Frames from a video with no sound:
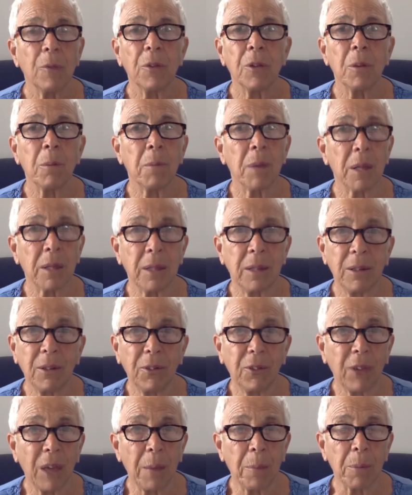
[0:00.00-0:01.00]
For the month of
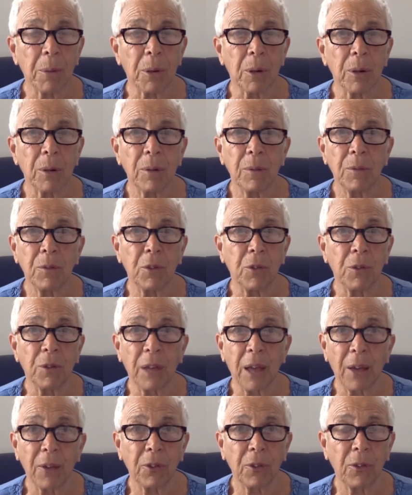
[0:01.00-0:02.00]
December two
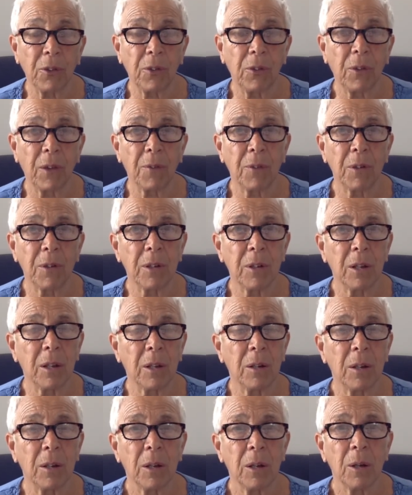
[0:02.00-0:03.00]
thousand
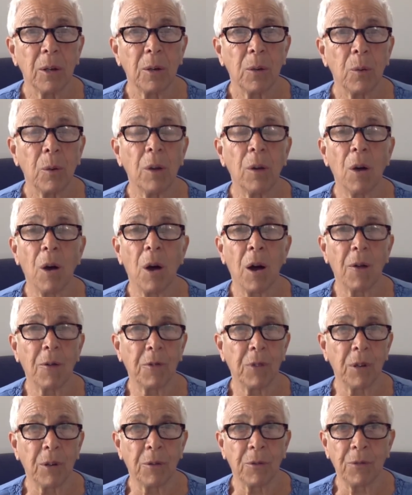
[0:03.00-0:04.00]
seventeen, we are
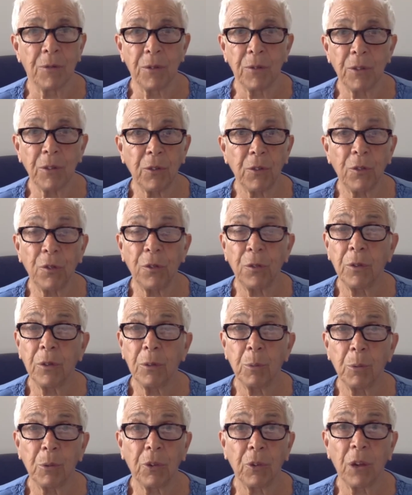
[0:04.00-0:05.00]
offering a fifty
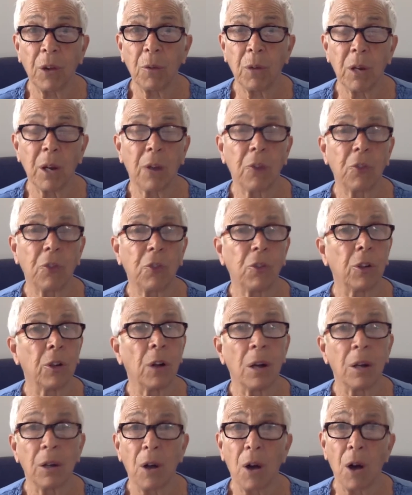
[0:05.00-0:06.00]
percent reduction
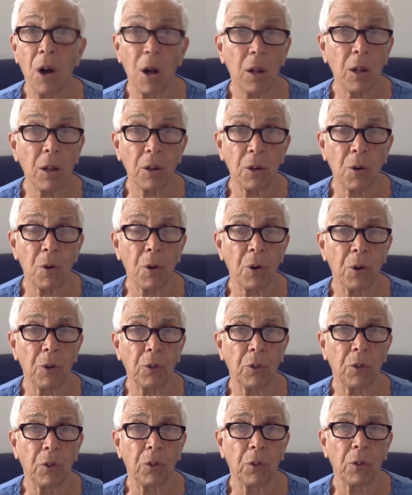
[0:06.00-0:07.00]
on all our
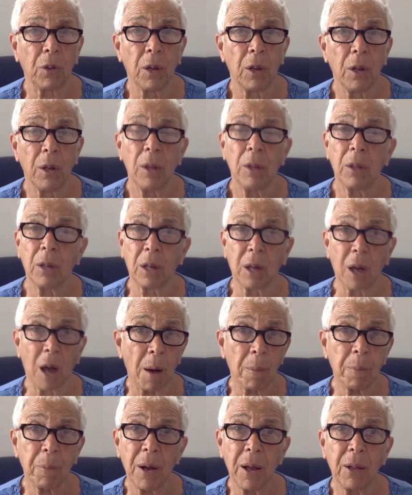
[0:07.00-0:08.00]
courses, the
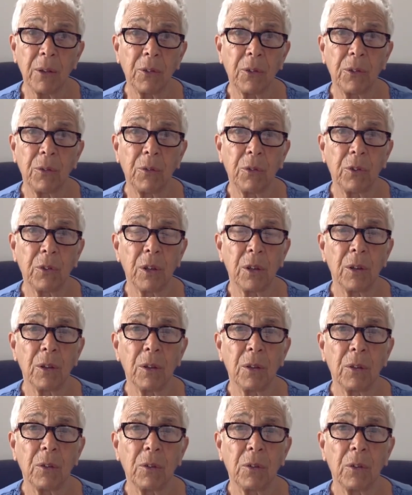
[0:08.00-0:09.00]
comprehensive
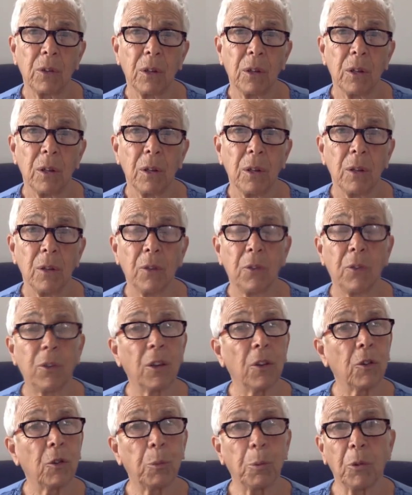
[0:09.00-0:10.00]
skills, the
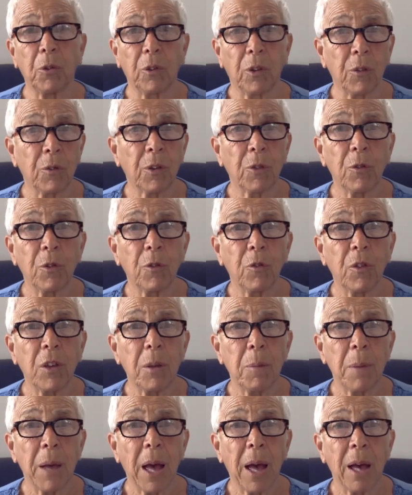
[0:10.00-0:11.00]
skills specific for
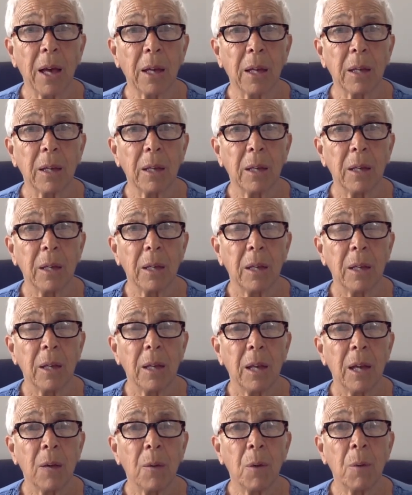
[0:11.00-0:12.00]
V BAC,
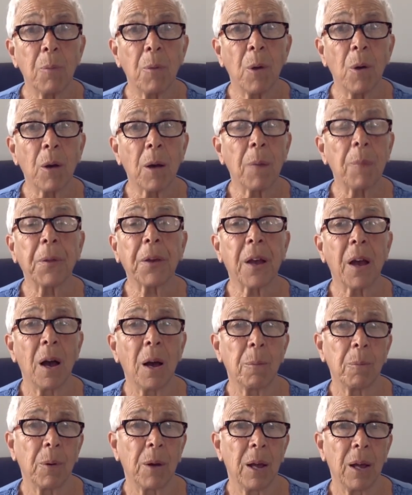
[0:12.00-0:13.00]
and we broke up the
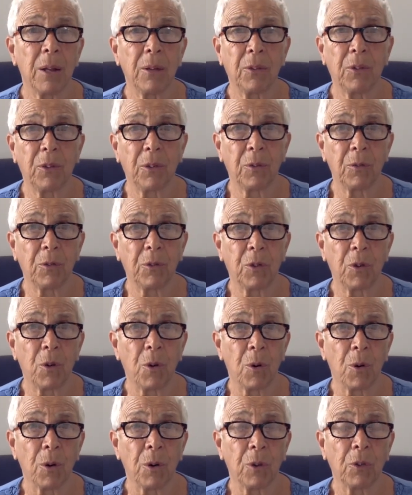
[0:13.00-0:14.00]
comprehensive
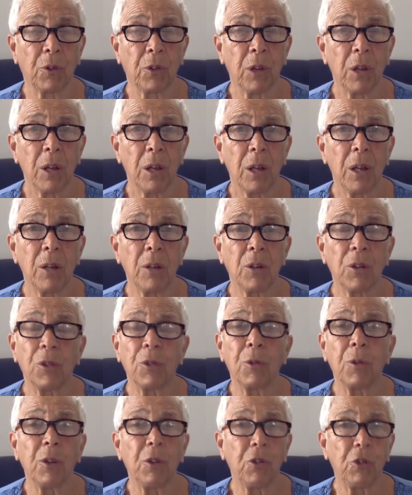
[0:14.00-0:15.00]
course into
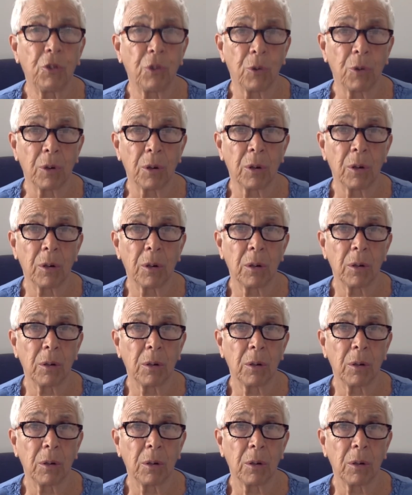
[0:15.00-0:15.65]
three short